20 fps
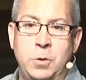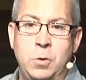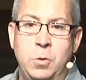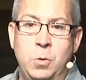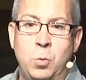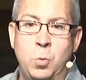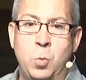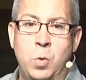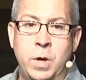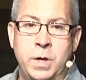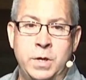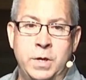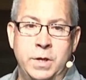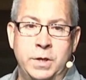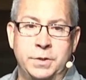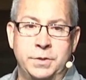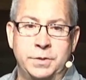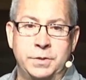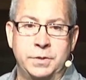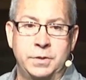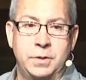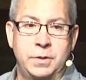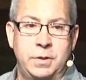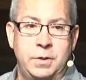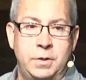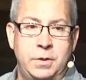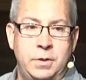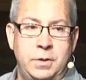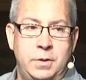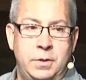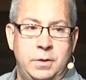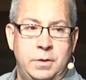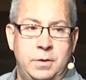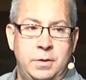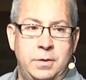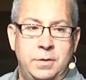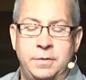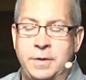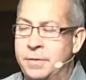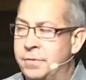oneness,
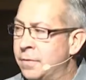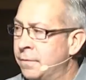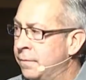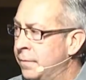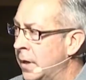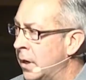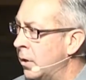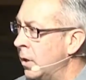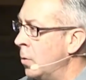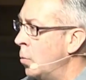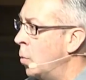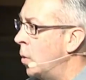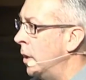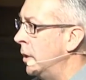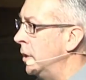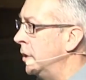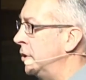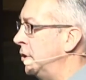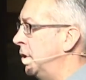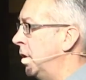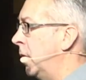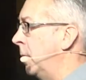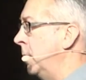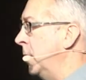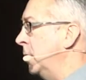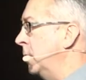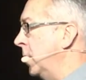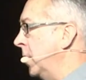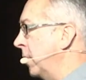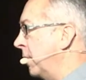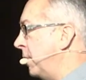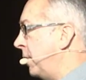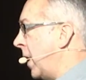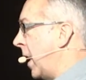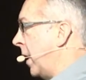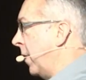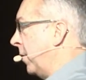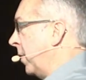that the very oneness shared between the Father